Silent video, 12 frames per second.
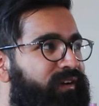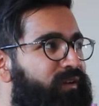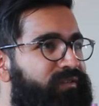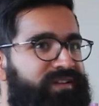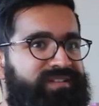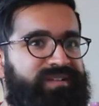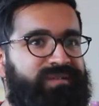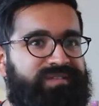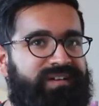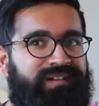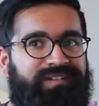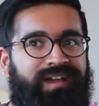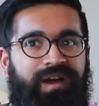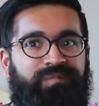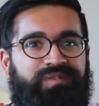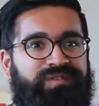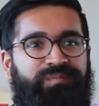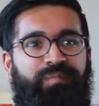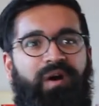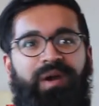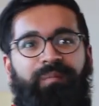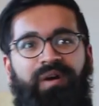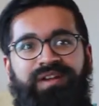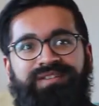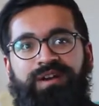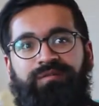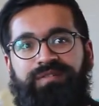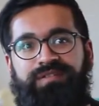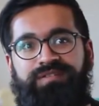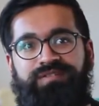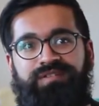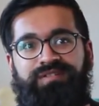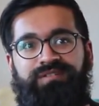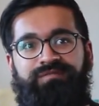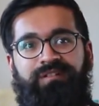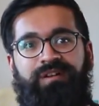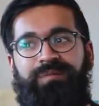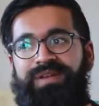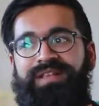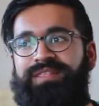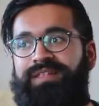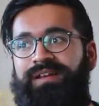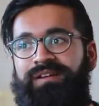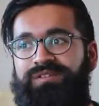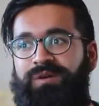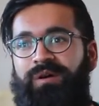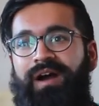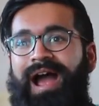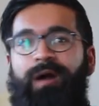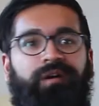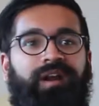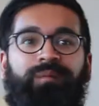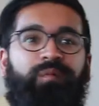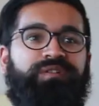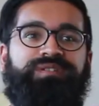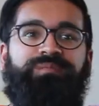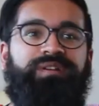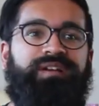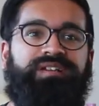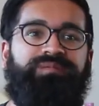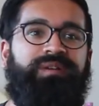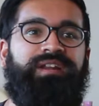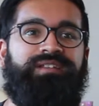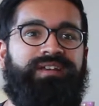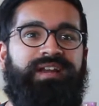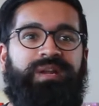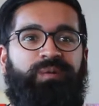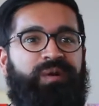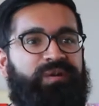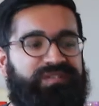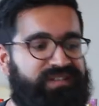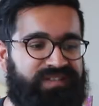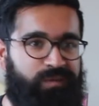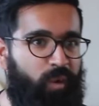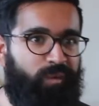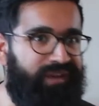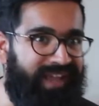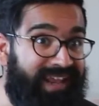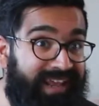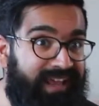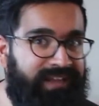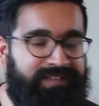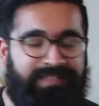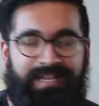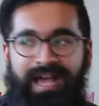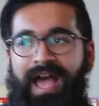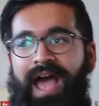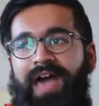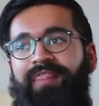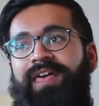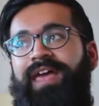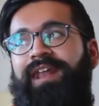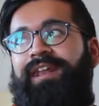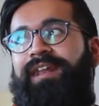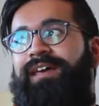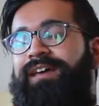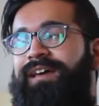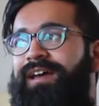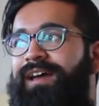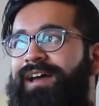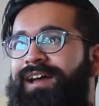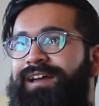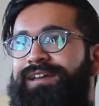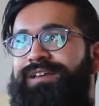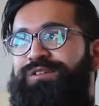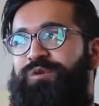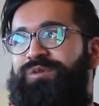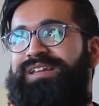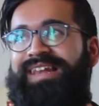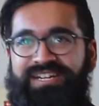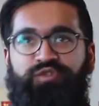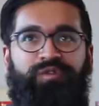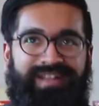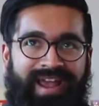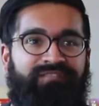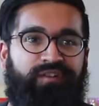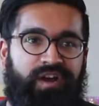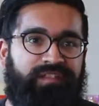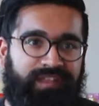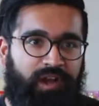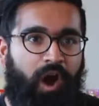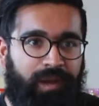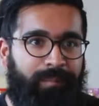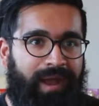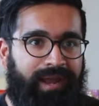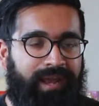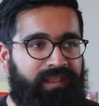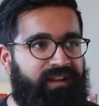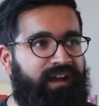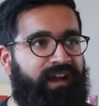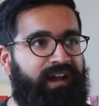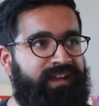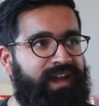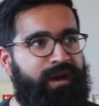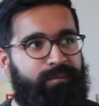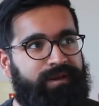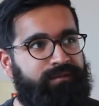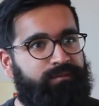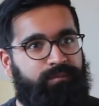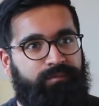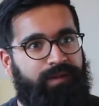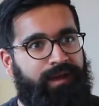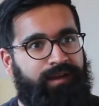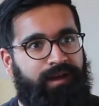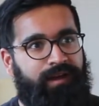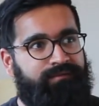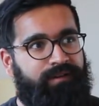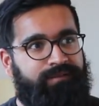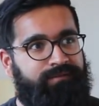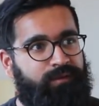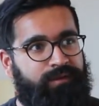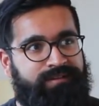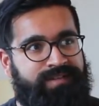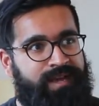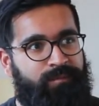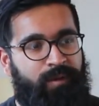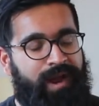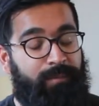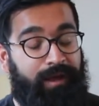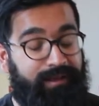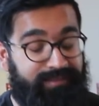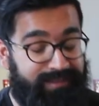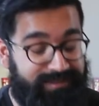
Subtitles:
obviously it was like, yeah, I'm just by myself. This is just a very me thing. So how can I possibly explain it to anyone else? Because they won't get it. And then you talk to literally every other guy, mate, and they're like, yeah, I feel the same way. I'm like,